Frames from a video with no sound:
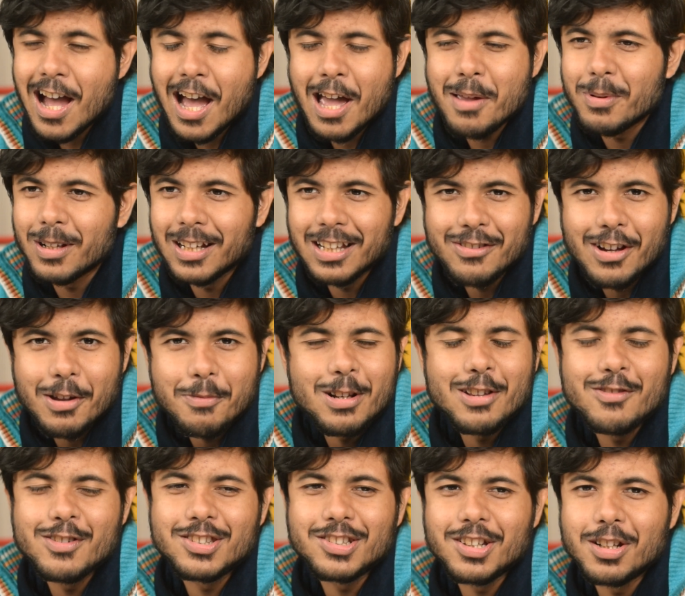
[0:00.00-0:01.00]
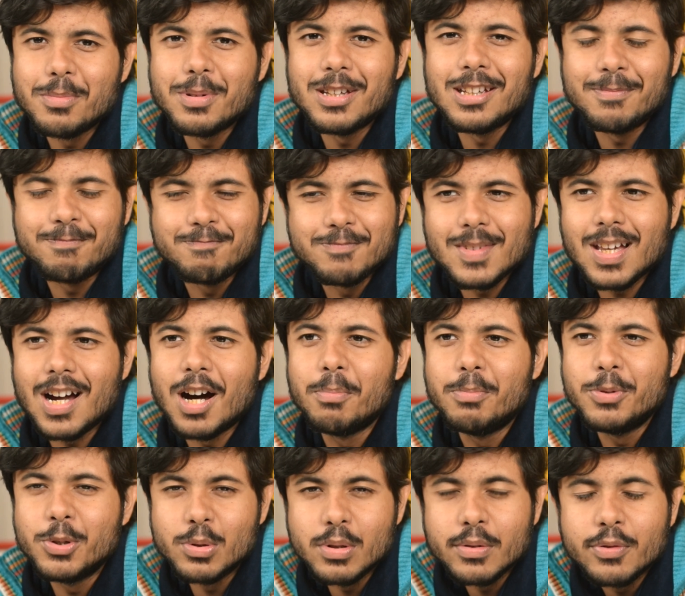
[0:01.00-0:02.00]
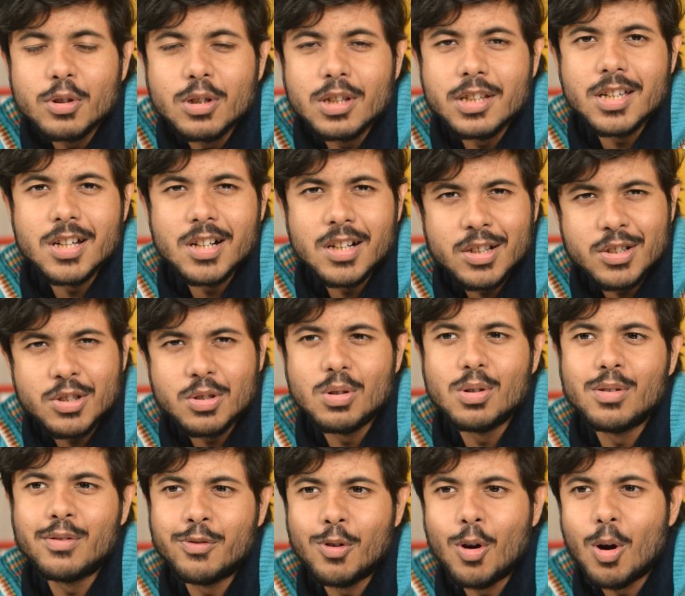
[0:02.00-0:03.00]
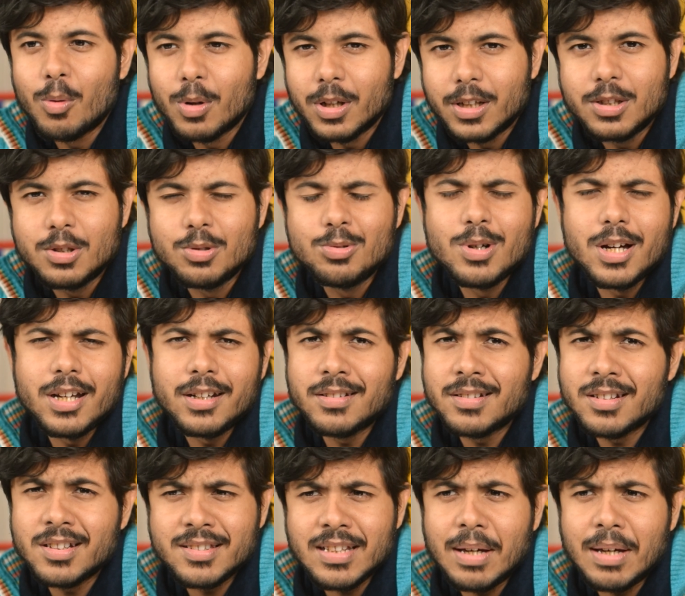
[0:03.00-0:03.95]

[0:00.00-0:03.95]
I believe it's going to be a beautiful year to look forward to and